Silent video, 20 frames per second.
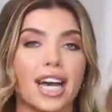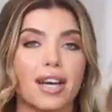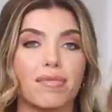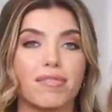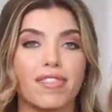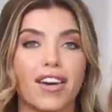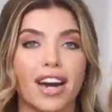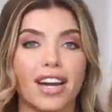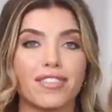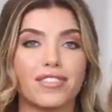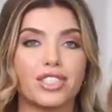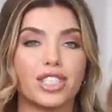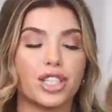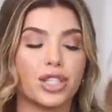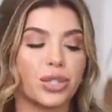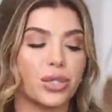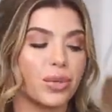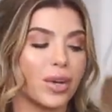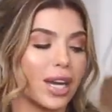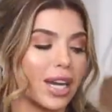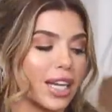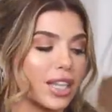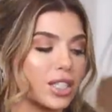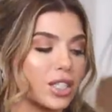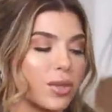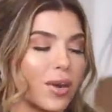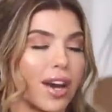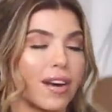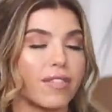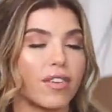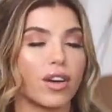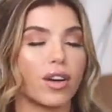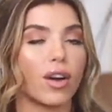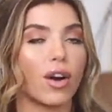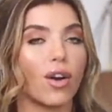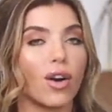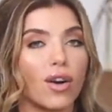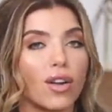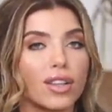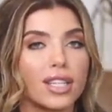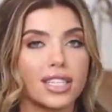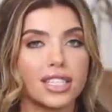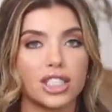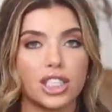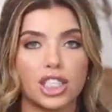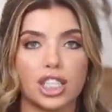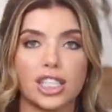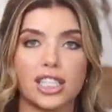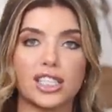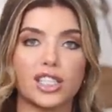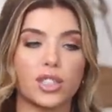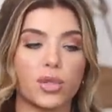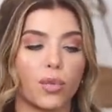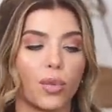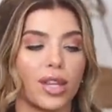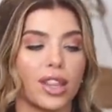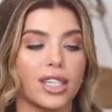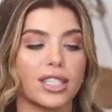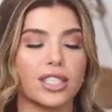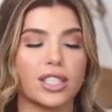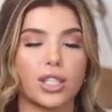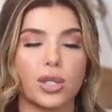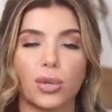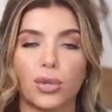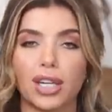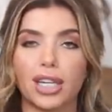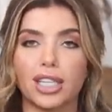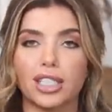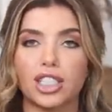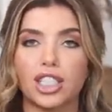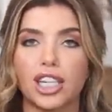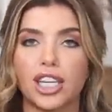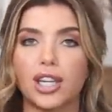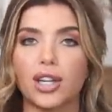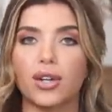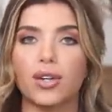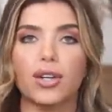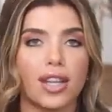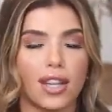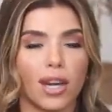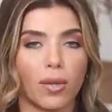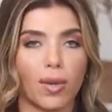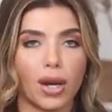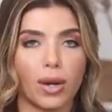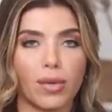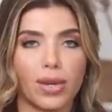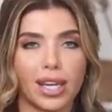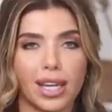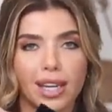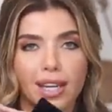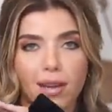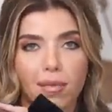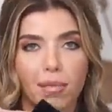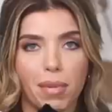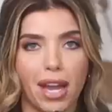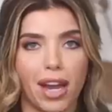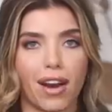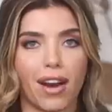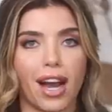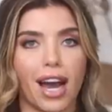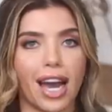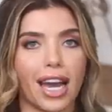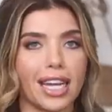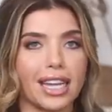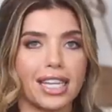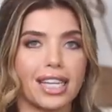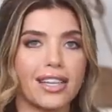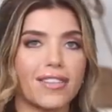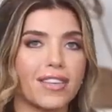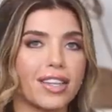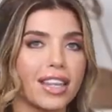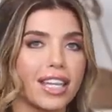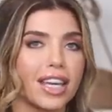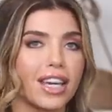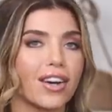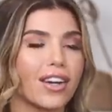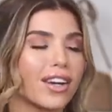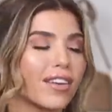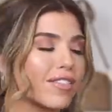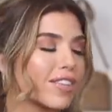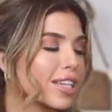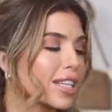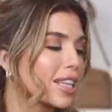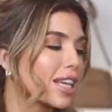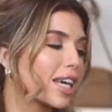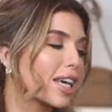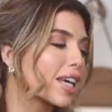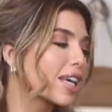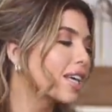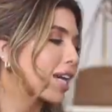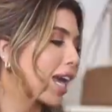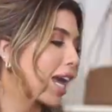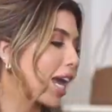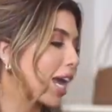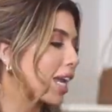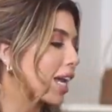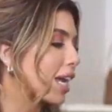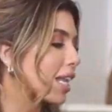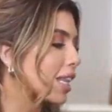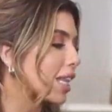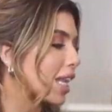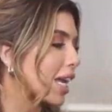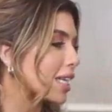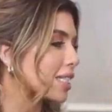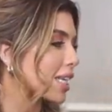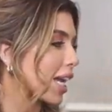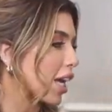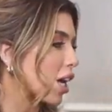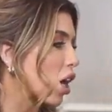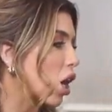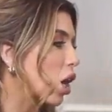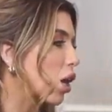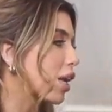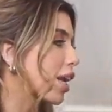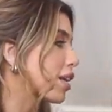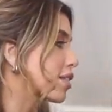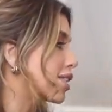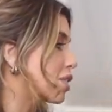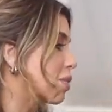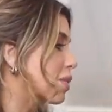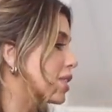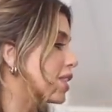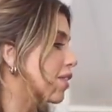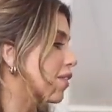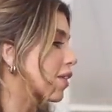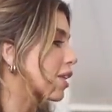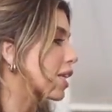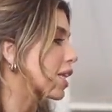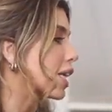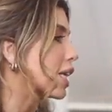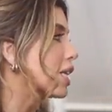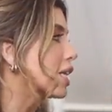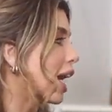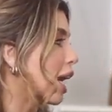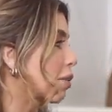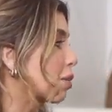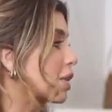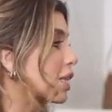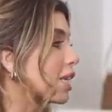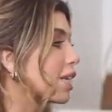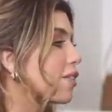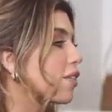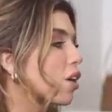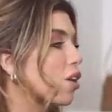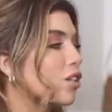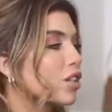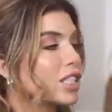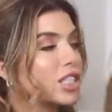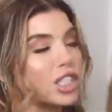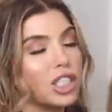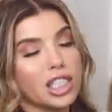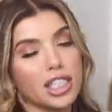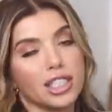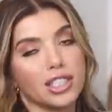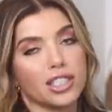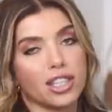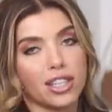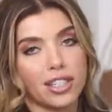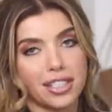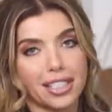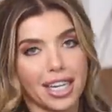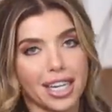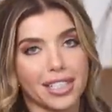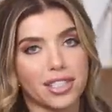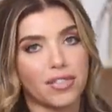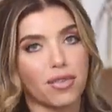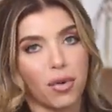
I'm 5'2", and I do have on all these jeans with this three inch heel. That way we can compare height evenly on everything. And unless I call it out specifically, I believe all these jeans are a size